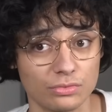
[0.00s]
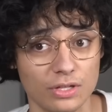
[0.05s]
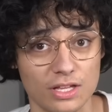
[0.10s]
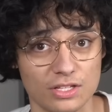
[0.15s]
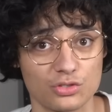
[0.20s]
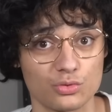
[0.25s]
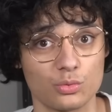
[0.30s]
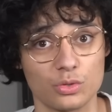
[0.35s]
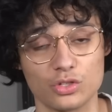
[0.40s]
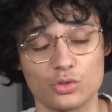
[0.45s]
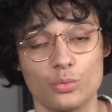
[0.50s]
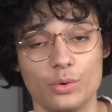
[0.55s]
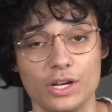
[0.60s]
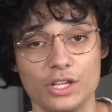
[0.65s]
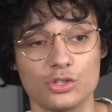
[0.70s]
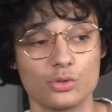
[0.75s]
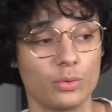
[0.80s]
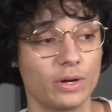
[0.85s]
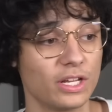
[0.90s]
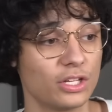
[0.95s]
That's what
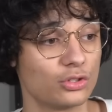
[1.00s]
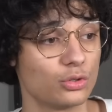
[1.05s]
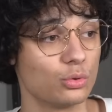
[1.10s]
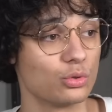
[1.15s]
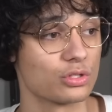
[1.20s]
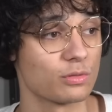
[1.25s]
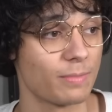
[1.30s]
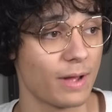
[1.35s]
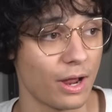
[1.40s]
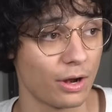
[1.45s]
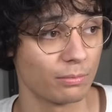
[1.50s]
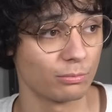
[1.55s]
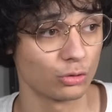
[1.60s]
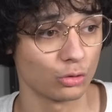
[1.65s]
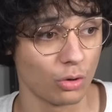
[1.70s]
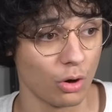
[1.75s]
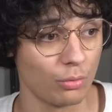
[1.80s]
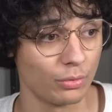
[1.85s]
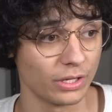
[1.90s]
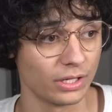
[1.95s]
2022 is about. I'm
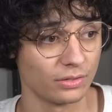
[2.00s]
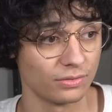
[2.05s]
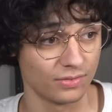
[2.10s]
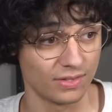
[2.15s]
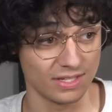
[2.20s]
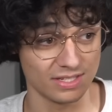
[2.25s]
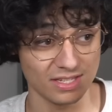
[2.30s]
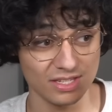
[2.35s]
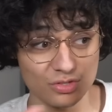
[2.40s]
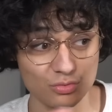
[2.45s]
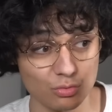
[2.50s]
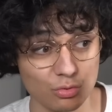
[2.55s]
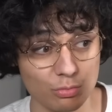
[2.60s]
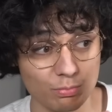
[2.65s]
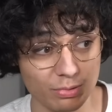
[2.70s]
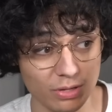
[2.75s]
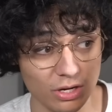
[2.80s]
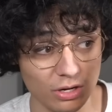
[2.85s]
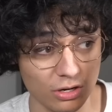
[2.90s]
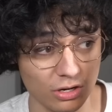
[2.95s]
growing. This is Root
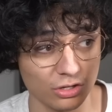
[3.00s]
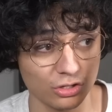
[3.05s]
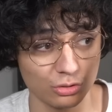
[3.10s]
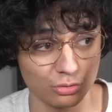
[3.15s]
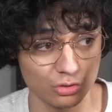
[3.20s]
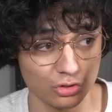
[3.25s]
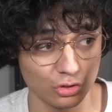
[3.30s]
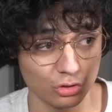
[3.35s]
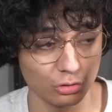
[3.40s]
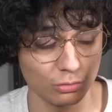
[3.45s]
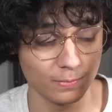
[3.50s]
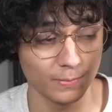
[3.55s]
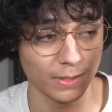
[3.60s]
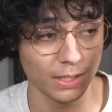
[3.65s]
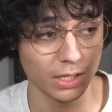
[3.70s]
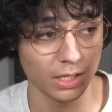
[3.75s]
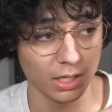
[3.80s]
Beer, YouTube.